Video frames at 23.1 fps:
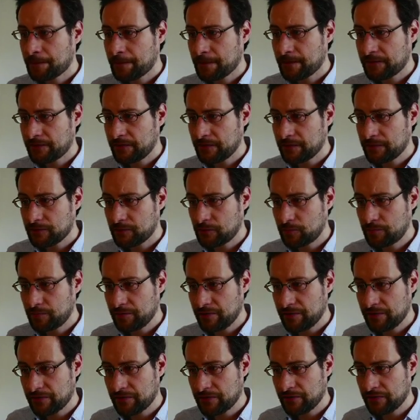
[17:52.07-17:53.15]
I think
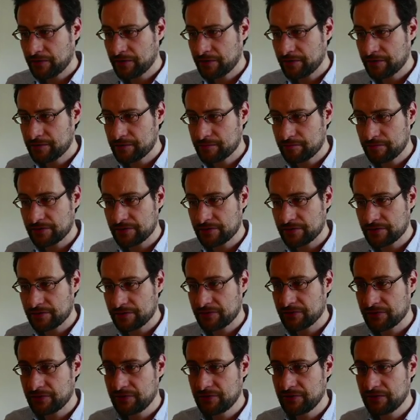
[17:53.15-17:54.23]
OpenSSH we
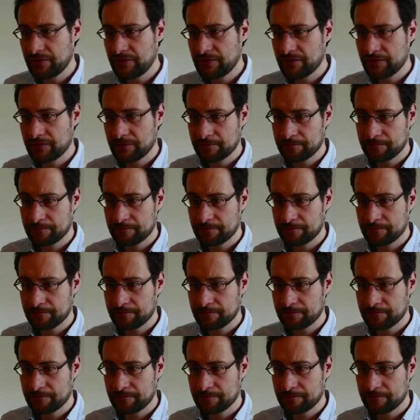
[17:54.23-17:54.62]
just did.